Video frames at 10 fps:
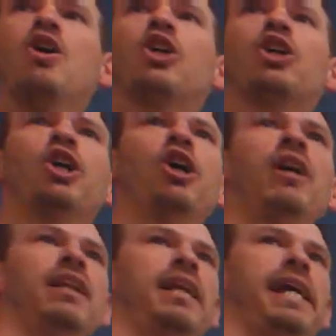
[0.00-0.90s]

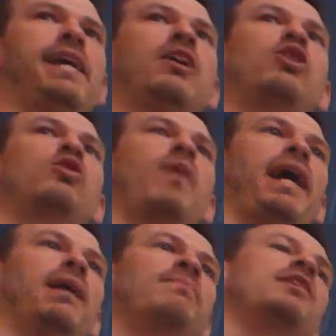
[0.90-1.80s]
Currently,
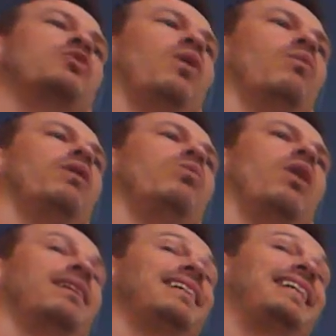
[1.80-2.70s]
grams is what we
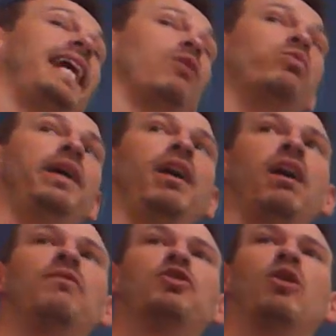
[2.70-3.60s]
want to get rid
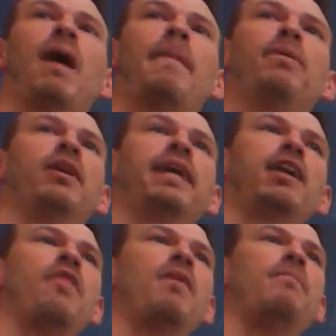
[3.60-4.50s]
of, so by putting it
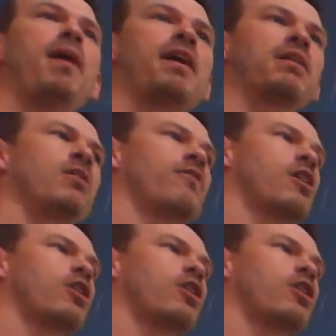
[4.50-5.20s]
on the bottom of our